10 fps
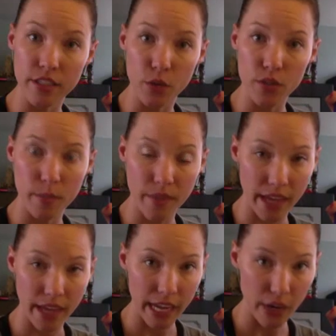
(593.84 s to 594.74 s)
some of
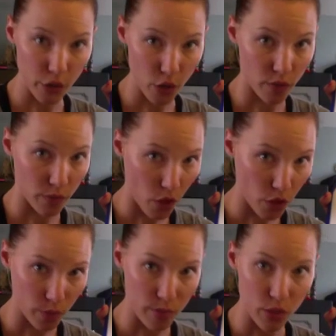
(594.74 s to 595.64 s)
that carryover
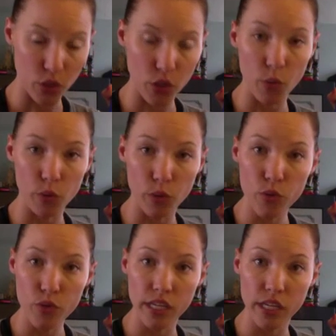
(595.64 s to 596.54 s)
volume. So you don't
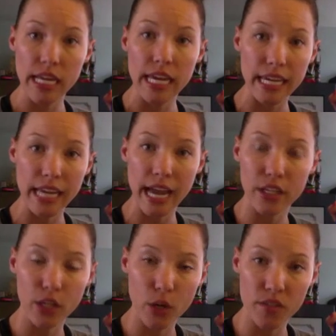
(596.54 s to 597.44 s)
lose it. It kind
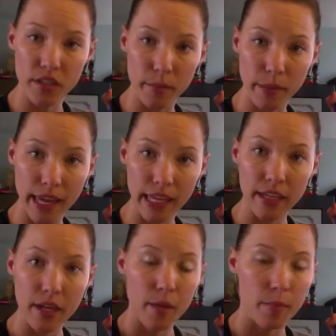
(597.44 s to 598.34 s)
of goes in a bank,
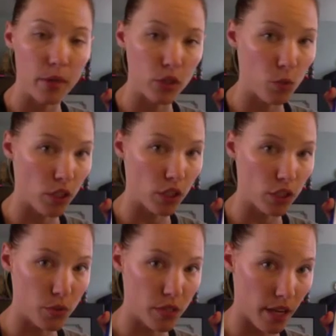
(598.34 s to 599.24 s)
but you want to
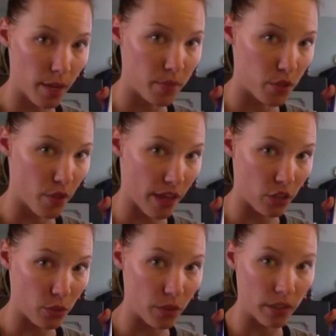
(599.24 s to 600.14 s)
use it up so that
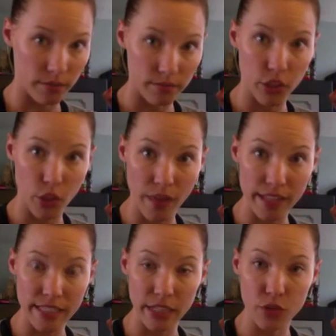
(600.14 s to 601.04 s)
you can,
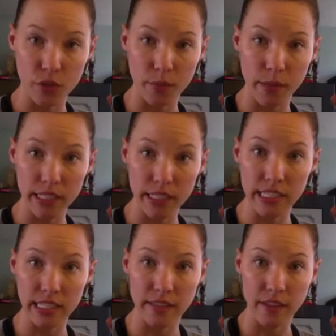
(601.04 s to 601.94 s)
that's extra money
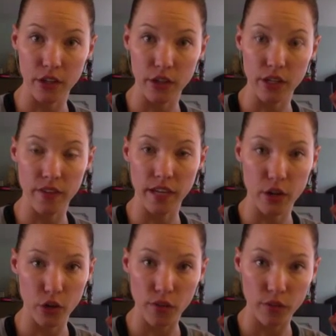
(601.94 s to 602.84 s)
sitting there in the
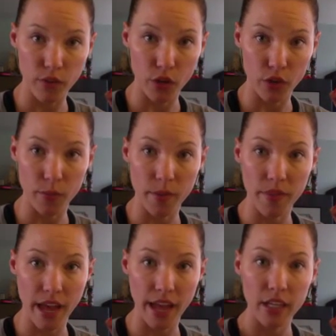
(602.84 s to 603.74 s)
carryover volume that